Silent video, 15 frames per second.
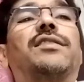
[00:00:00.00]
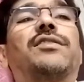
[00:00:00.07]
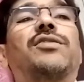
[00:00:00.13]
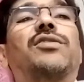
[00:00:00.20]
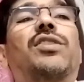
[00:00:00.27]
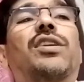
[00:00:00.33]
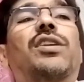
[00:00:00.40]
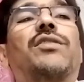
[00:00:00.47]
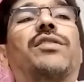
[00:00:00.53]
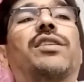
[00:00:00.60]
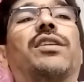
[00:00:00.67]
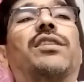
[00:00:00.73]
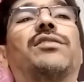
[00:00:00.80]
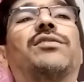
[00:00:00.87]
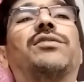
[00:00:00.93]
so
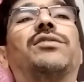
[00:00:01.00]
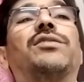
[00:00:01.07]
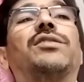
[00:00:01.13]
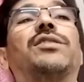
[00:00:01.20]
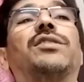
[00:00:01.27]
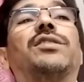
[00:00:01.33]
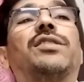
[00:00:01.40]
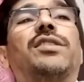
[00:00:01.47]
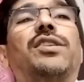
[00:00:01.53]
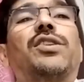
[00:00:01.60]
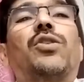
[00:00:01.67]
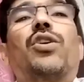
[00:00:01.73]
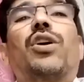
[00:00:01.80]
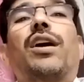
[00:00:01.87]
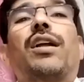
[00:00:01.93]
recovery also.
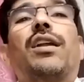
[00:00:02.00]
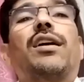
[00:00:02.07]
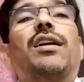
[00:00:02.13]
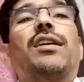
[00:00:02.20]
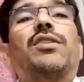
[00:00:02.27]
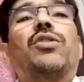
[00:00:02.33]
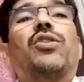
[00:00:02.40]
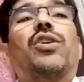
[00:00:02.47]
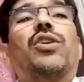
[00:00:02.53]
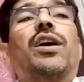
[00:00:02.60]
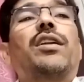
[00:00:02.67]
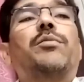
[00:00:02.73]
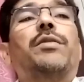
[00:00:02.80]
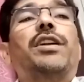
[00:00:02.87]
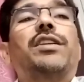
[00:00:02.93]
Yoga
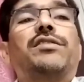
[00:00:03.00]
and